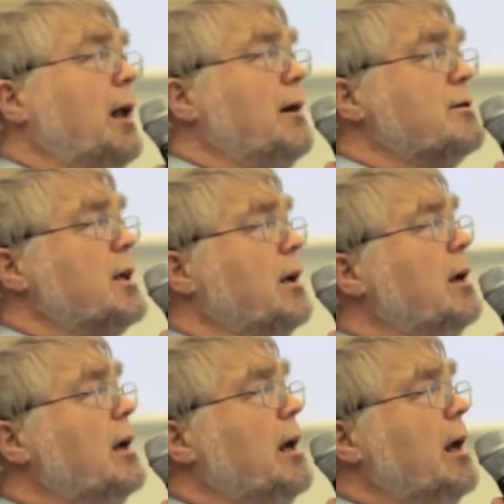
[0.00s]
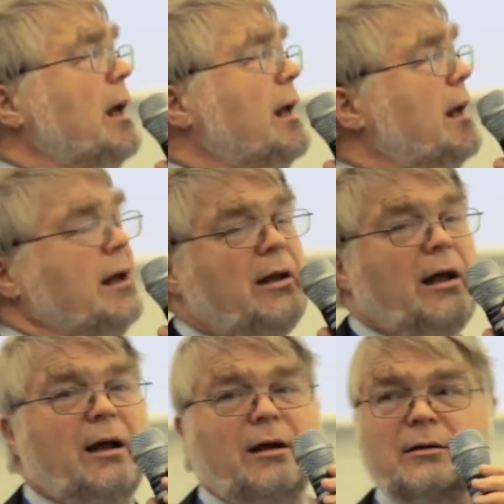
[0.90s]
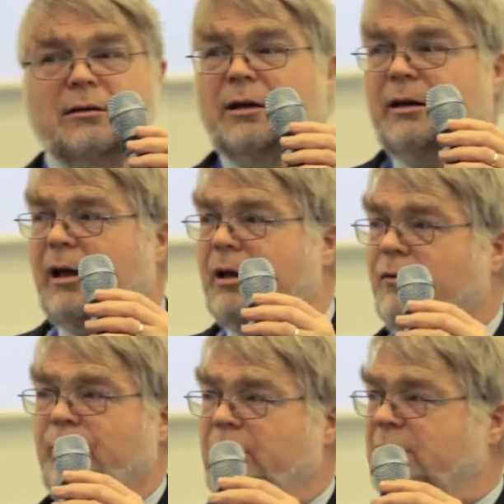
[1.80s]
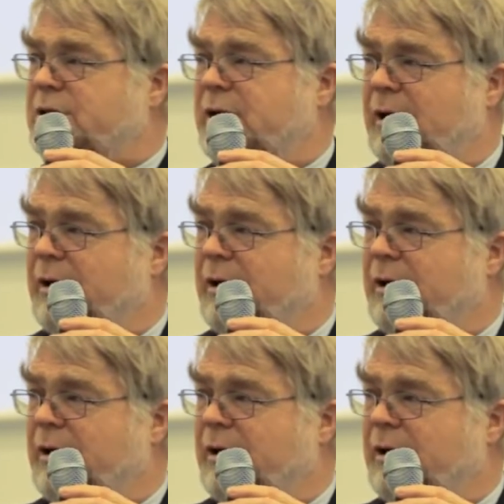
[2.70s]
housing in their government